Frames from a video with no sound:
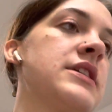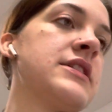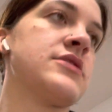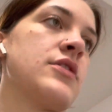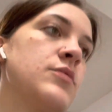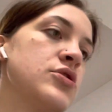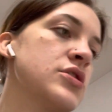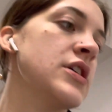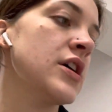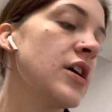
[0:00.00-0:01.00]
need to go wash.
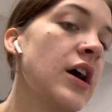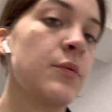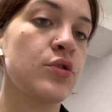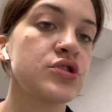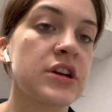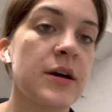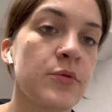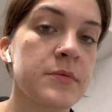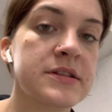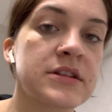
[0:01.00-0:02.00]
I'm washing up
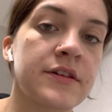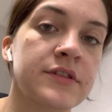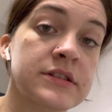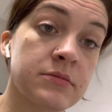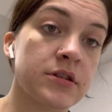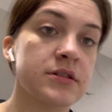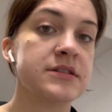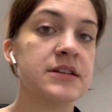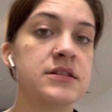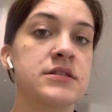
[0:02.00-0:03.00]
all my stuff because I'm a good
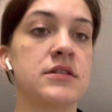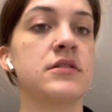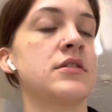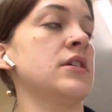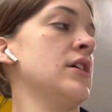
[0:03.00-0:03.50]
citizen